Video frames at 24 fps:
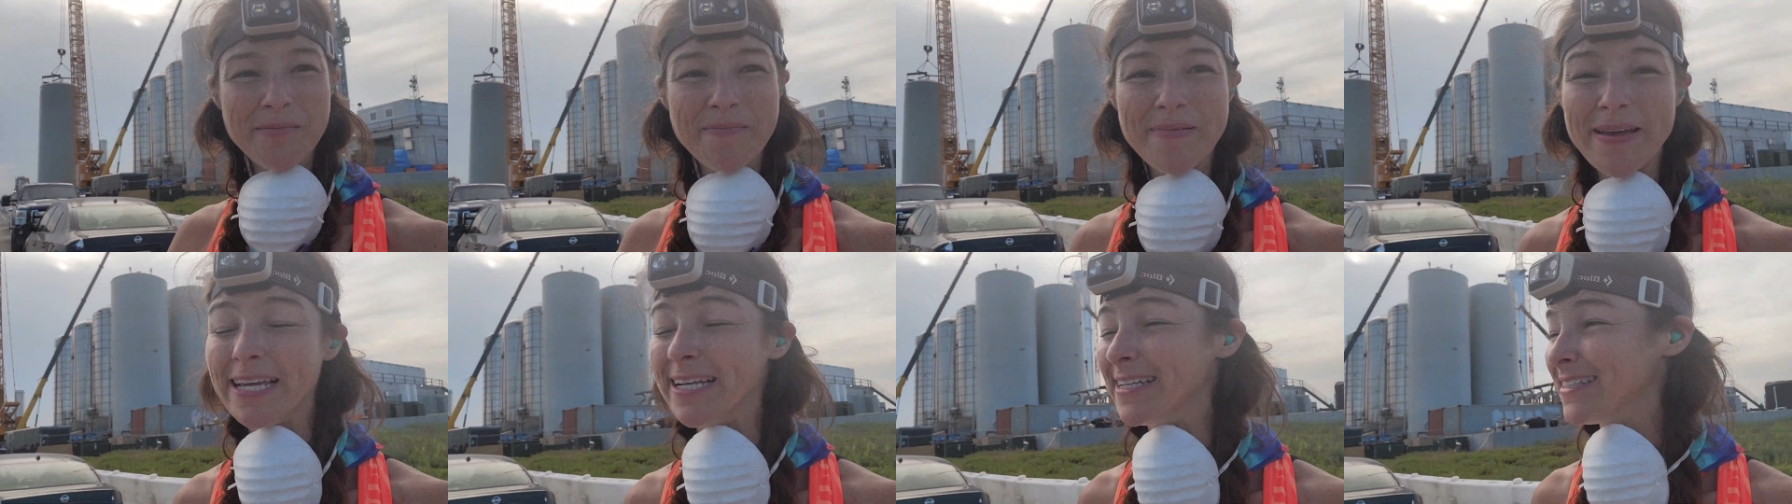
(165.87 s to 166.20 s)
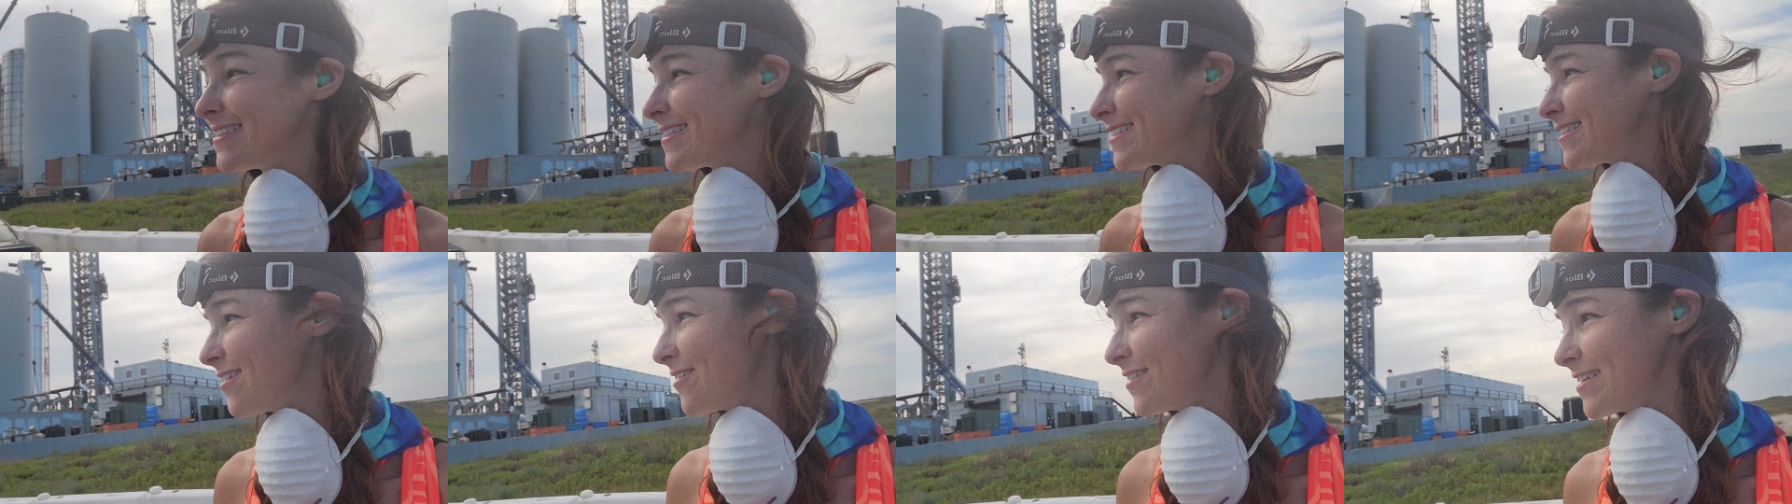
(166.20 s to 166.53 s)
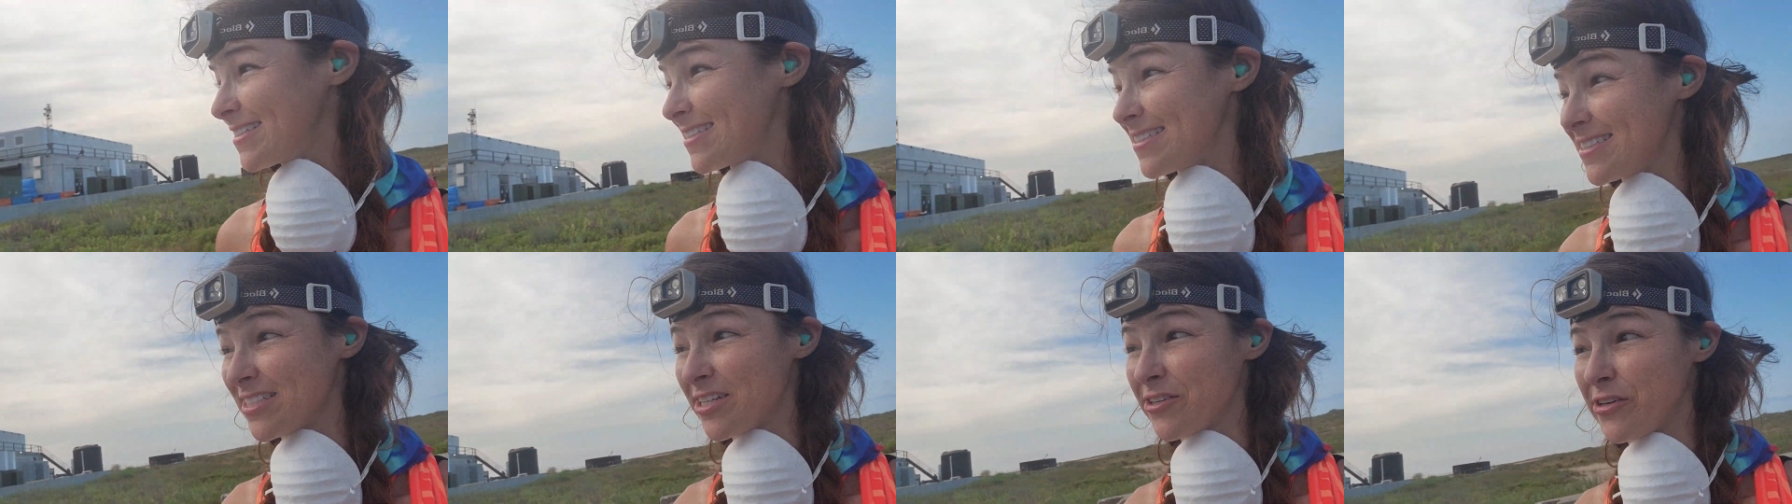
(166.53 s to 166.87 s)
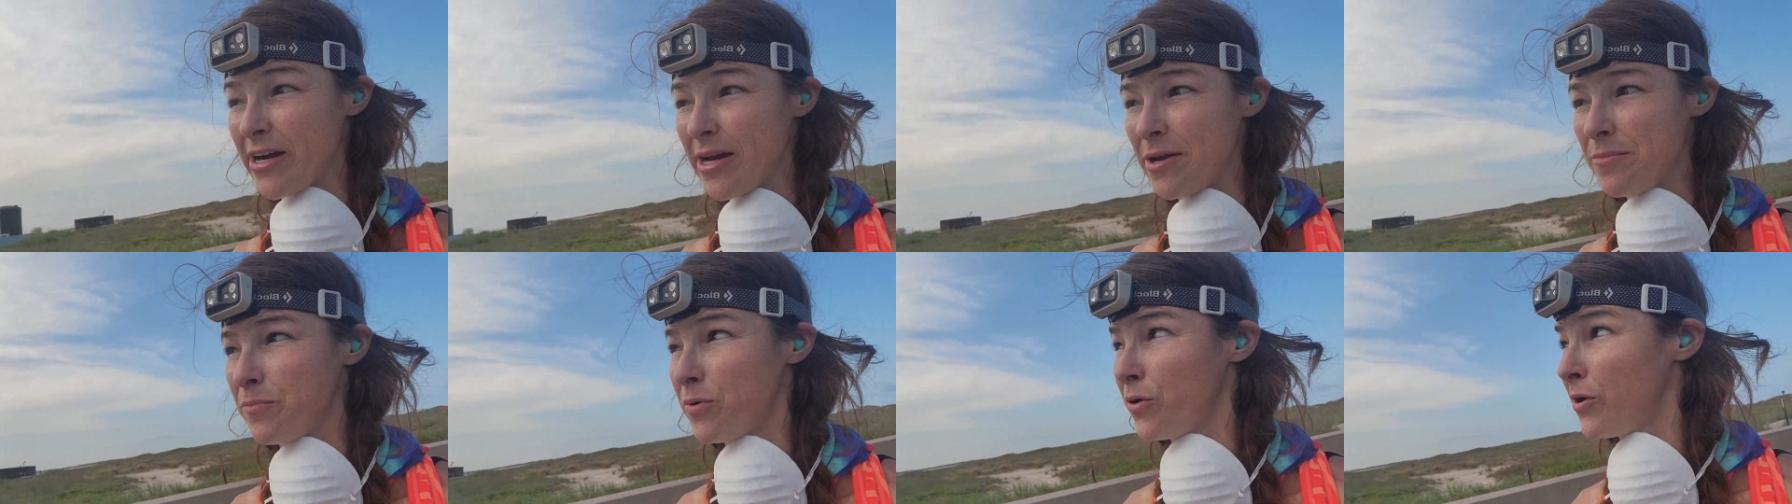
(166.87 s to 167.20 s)
repeat. So this is a
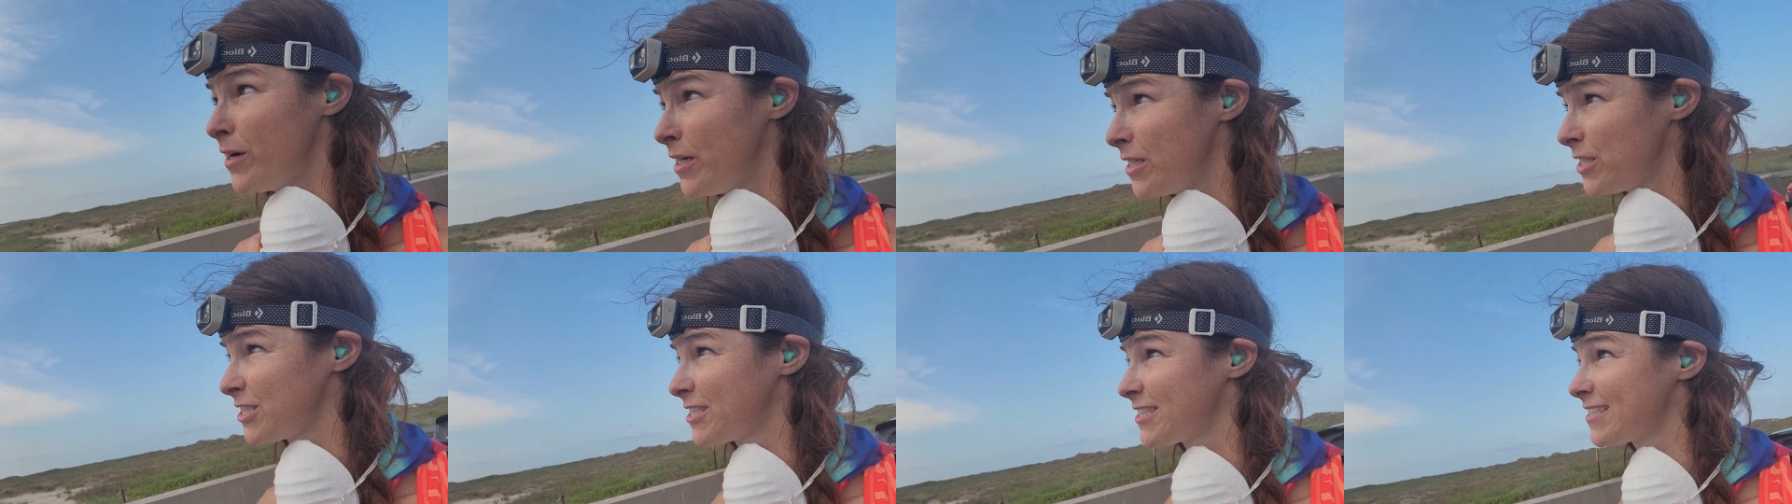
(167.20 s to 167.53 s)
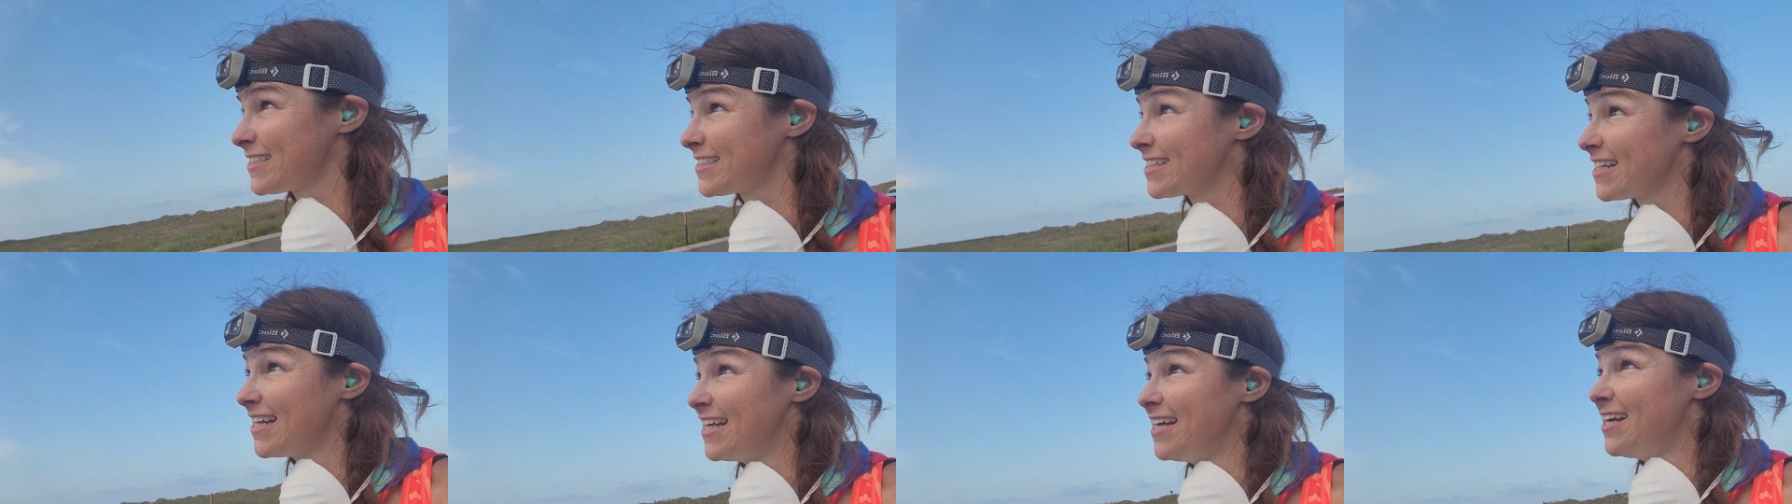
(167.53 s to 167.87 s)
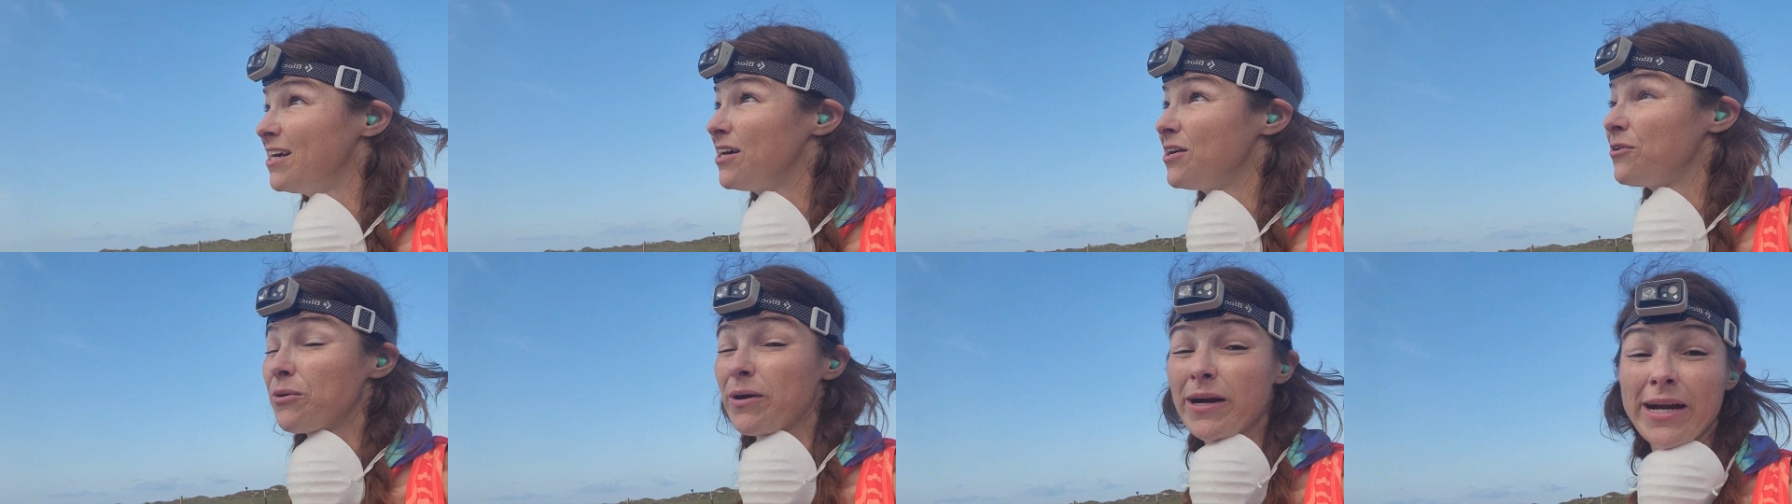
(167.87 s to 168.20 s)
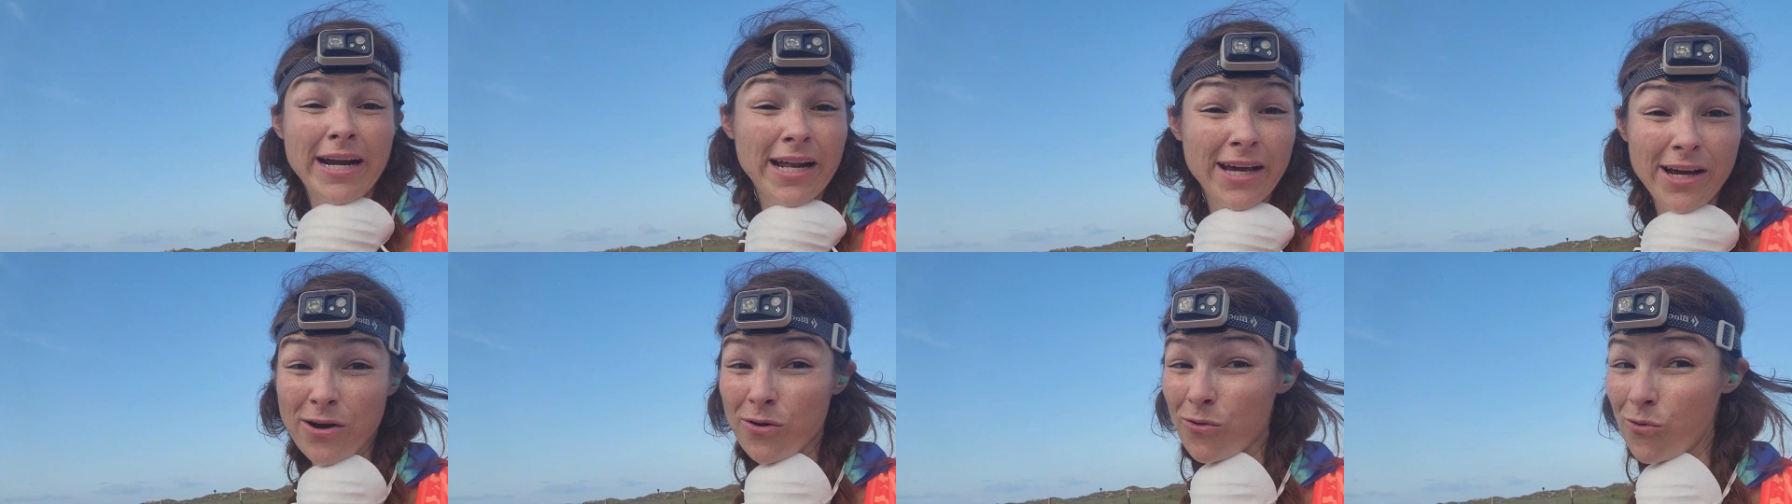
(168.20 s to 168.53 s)
great push. We're
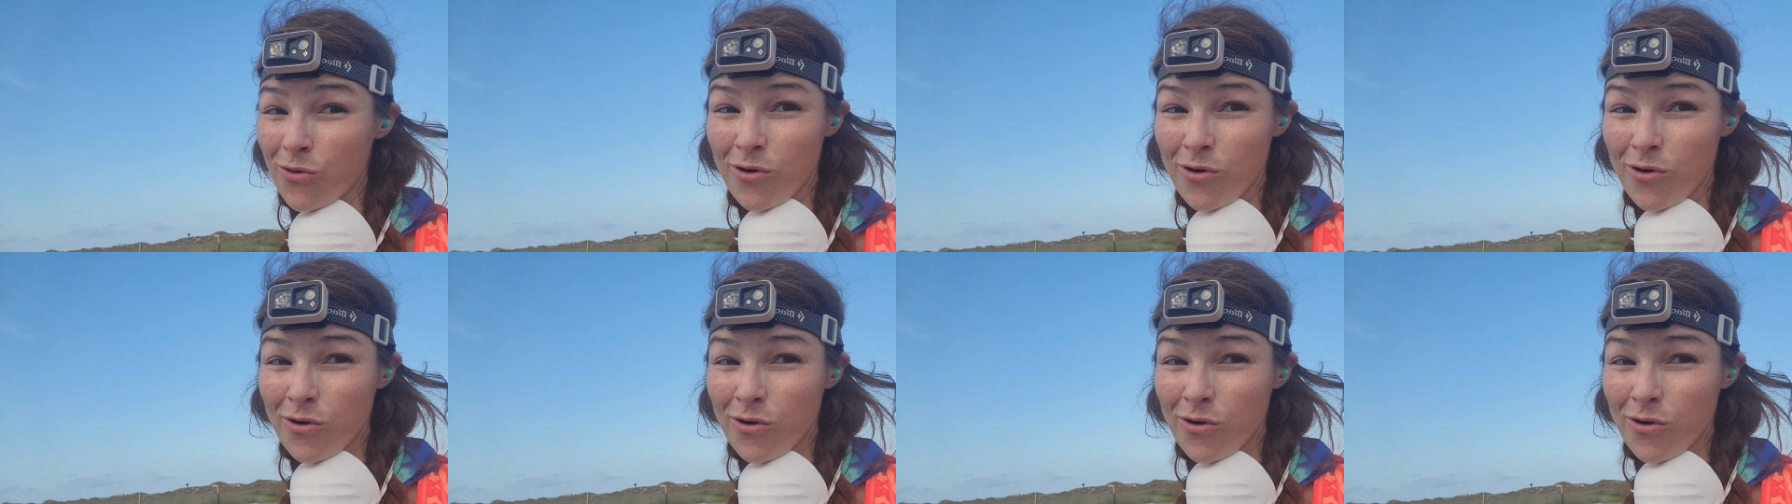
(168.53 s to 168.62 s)
gonna go